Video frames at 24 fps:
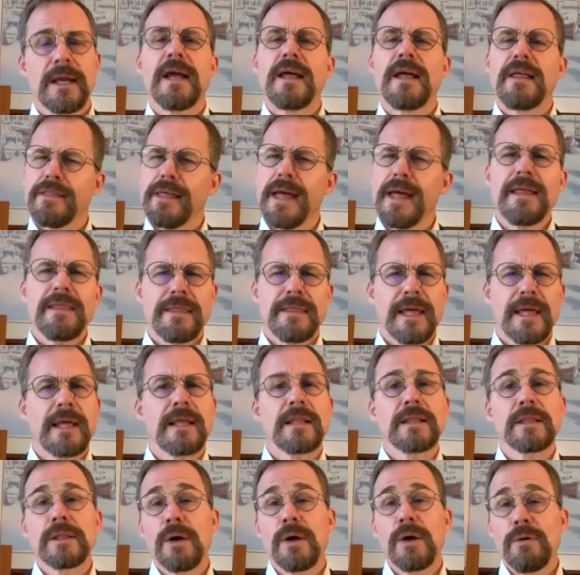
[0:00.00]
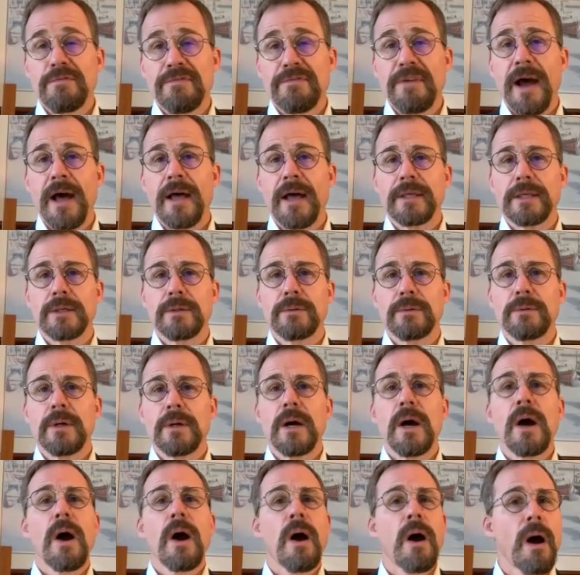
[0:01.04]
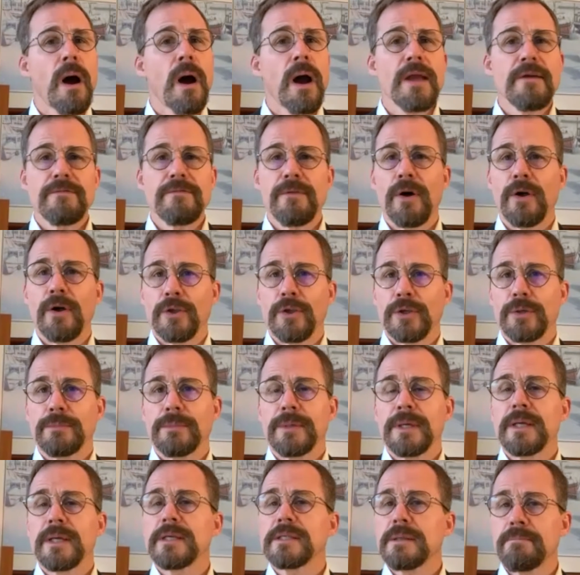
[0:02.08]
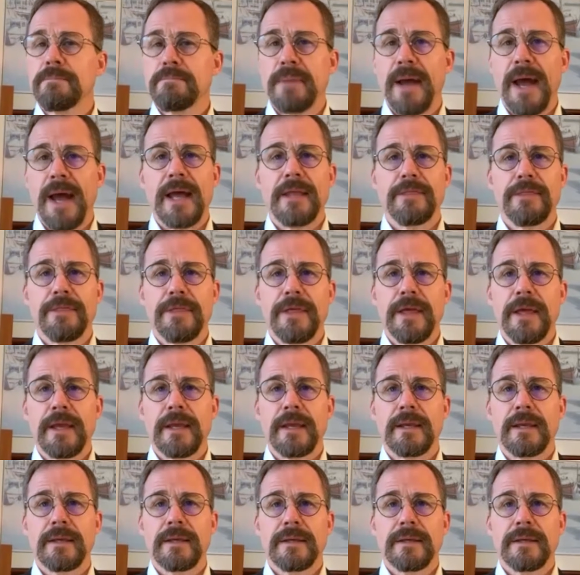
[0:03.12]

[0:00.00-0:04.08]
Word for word: They think low value, high volume is a bad thing.